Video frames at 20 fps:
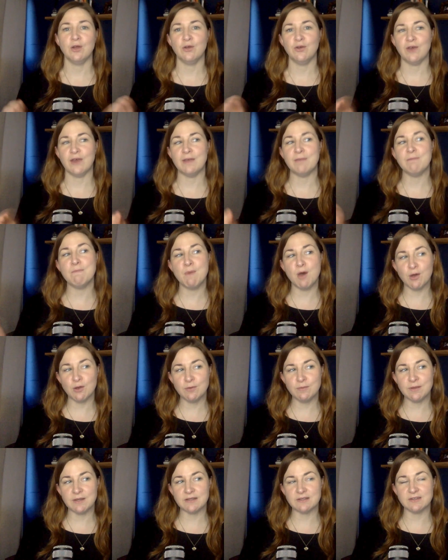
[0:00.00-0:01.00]
Create
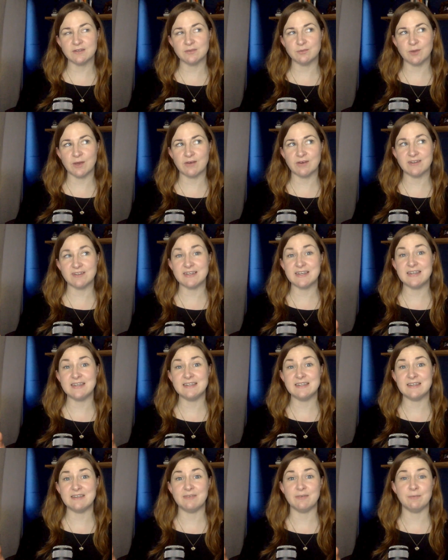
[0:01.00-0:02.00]
moments where it's
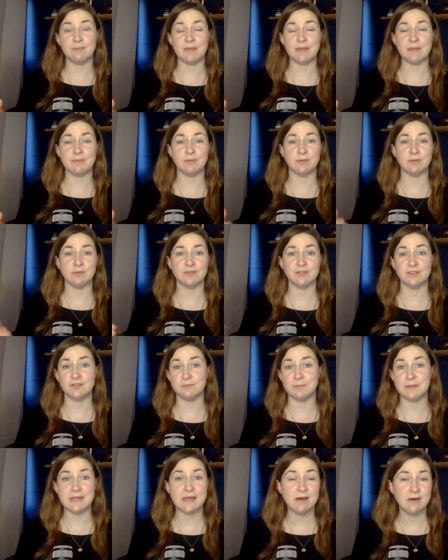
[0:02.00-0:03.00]
easy for people to
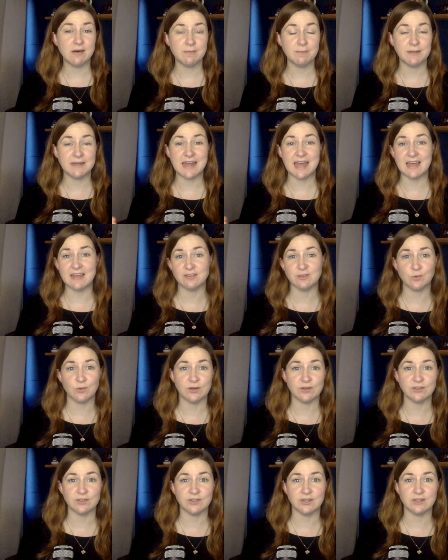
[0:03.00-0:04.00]
speak up and ask
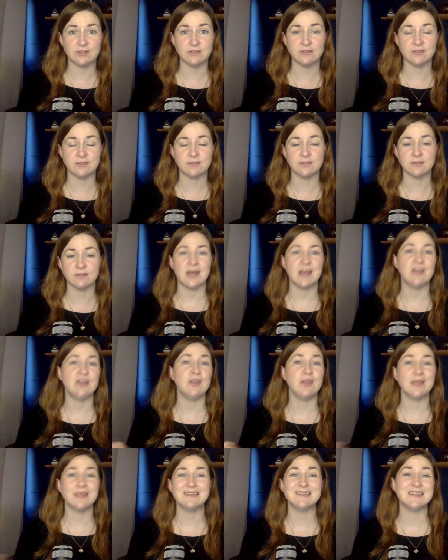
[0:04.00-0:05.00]
questions. And
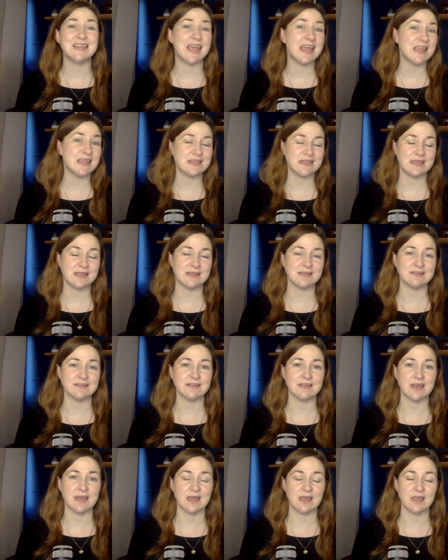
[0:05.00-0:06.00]
you can say things
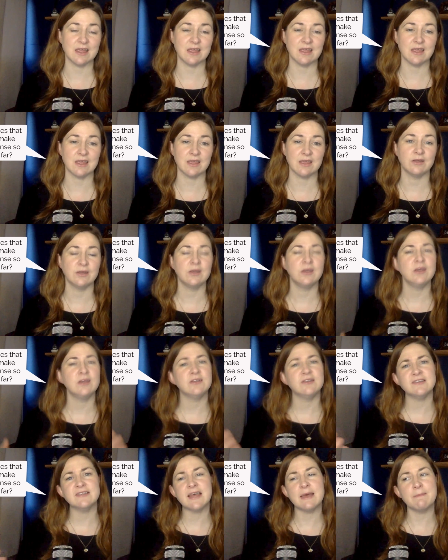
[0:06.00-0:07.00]
like,
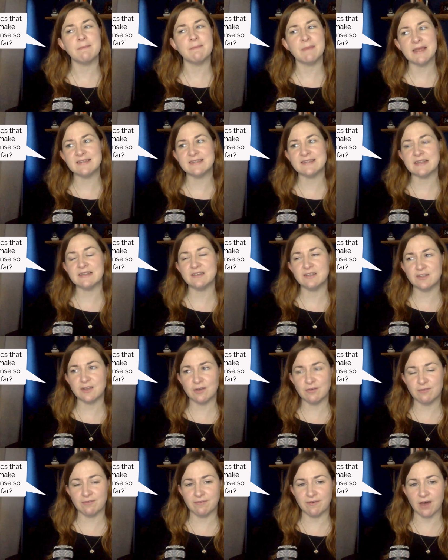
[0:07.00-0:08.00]
does that make sense
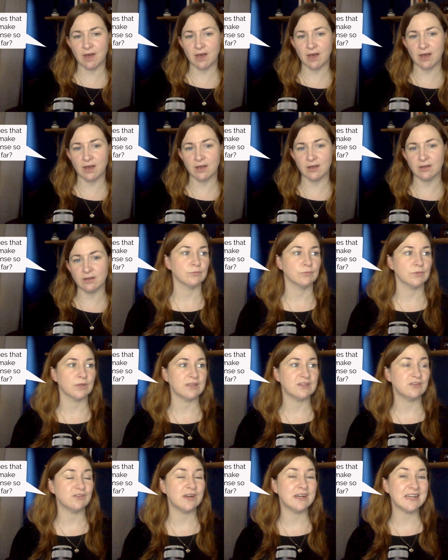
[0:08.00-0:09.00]
so far?
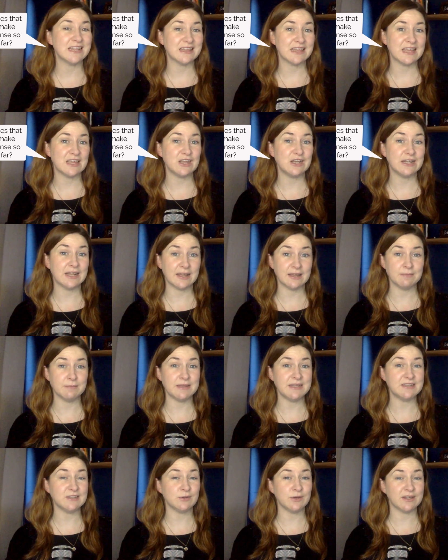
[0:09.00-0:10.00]
Is there anything you'd like
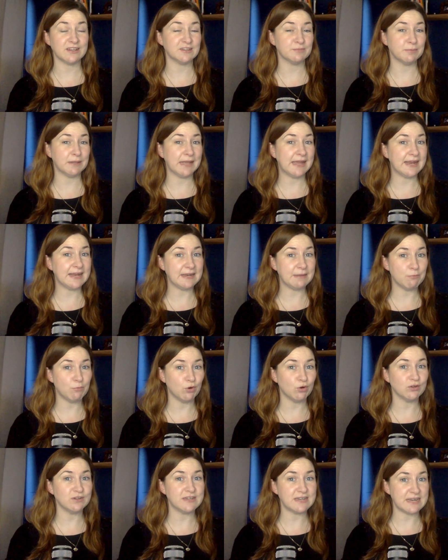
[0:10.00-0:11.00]
me to explain in
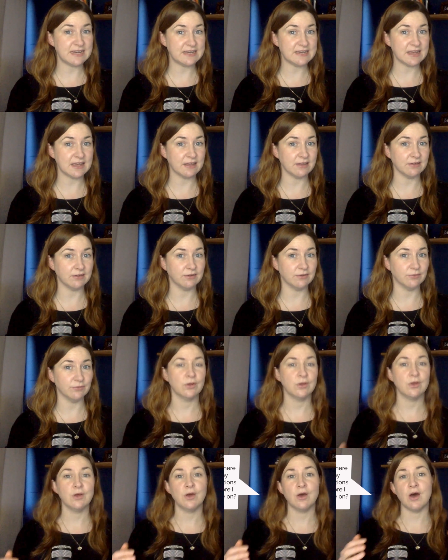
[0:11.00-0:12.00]
more detail?
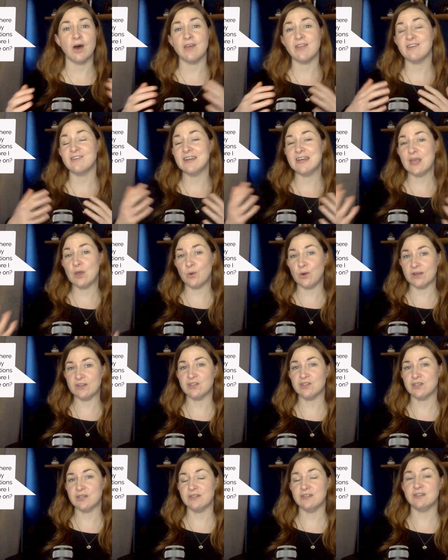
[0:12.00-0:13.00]
Are there any
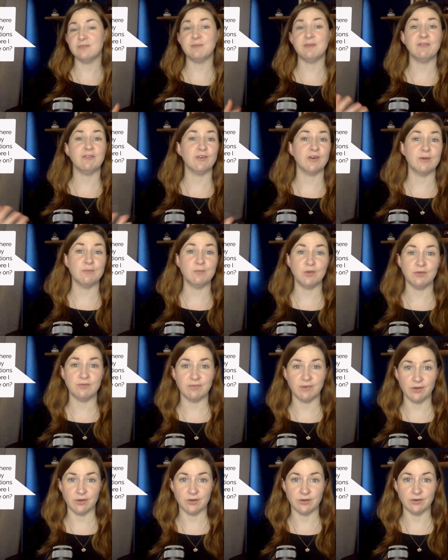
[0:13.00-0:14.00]
questions before I move
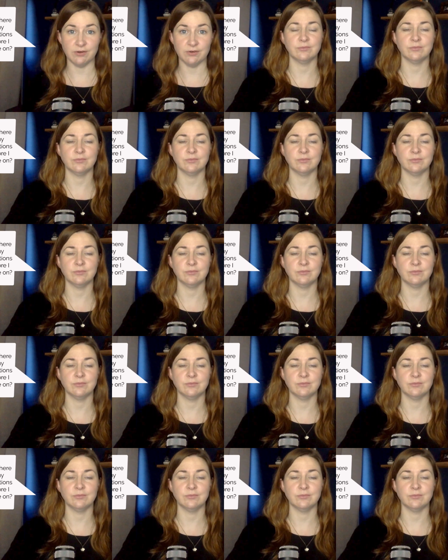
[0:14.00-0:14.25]
on?